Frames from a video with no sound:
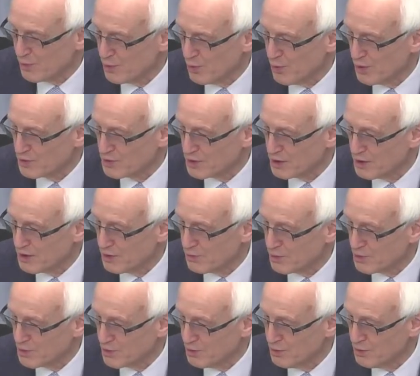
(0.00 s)
who want to hear
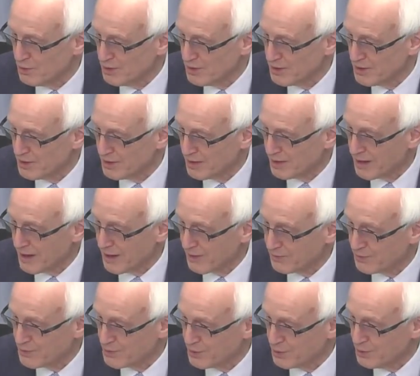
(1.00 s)
what you
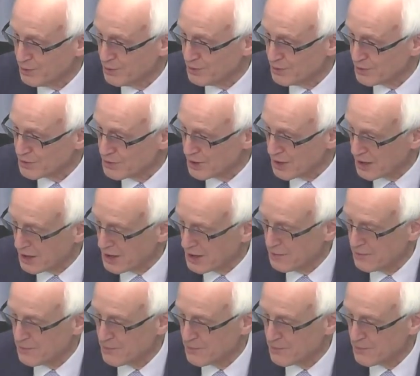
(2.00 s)
have to say.